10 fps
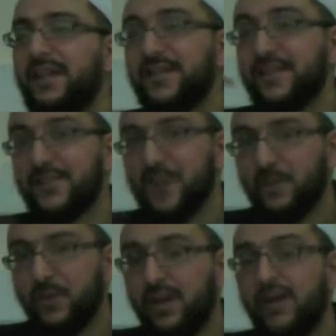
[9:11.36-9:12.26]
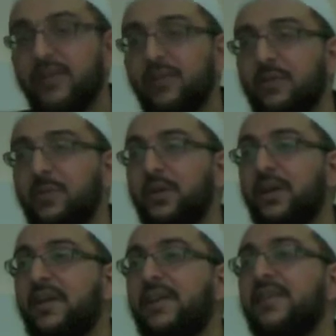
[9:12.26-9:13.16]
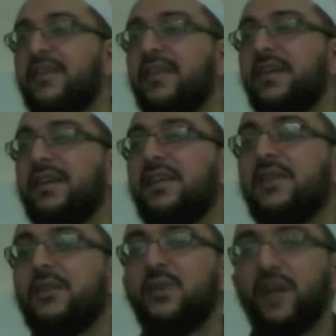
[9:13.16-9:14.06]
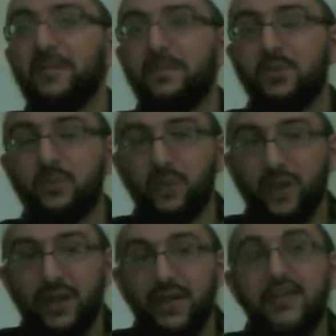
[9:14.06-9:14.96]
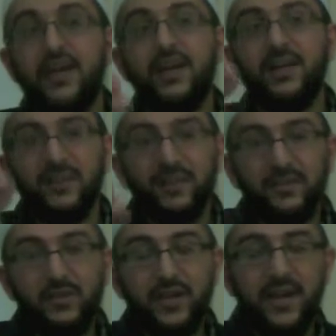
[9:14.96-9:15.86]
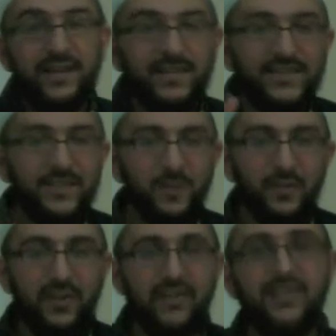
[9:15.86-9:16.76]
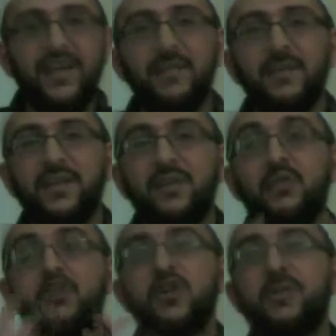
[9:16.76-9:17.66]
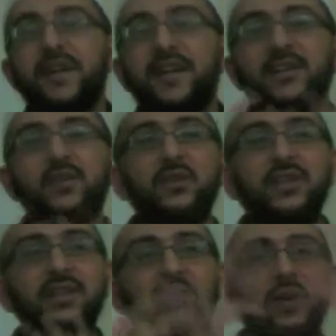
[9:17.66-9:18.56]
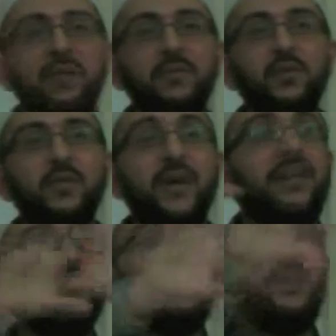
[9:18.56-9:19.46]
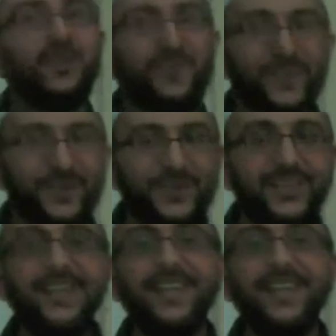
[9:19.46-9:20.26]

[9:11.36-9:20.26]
He says, Ya Mu'adh, oh Mu'adh, inni uhibbuk, Mu'adh, I love you. That is the mufrad in the Arabic, that is not jama. That is not inni uhibbukum, I love all of you.